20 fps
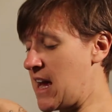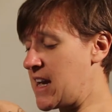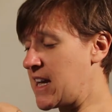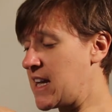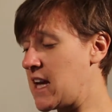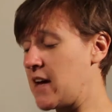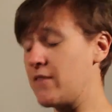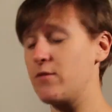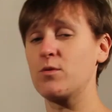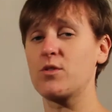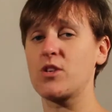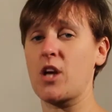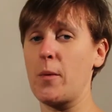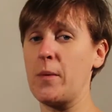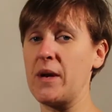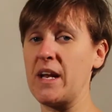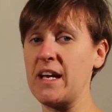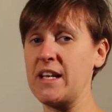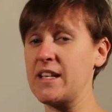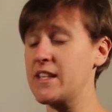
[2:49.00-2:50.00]
any levels
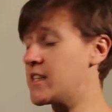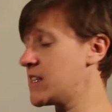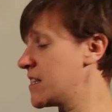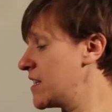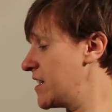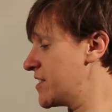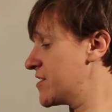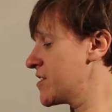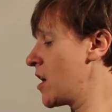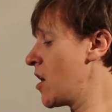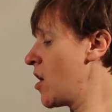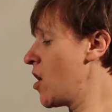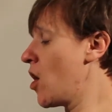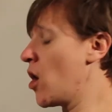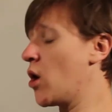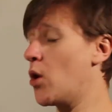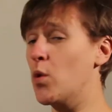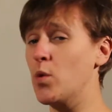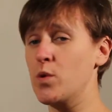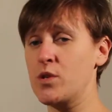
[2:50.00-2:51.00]
going into this
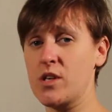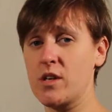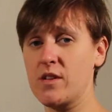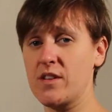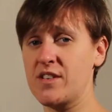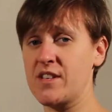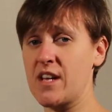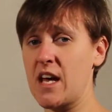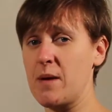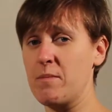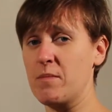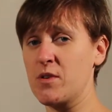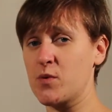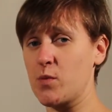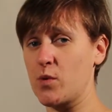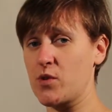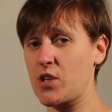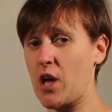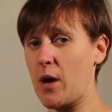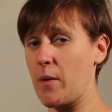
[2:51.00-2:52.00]
are also the same
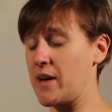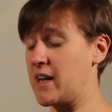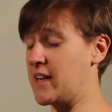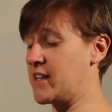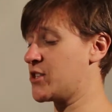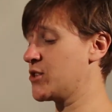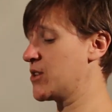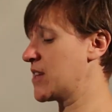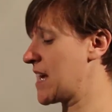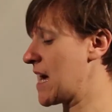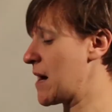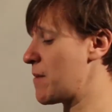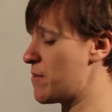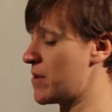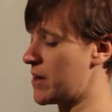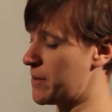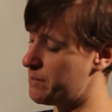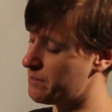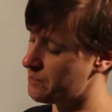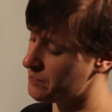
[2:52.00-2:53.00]
as what's going into the
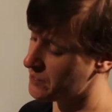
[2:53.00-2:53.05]
camera.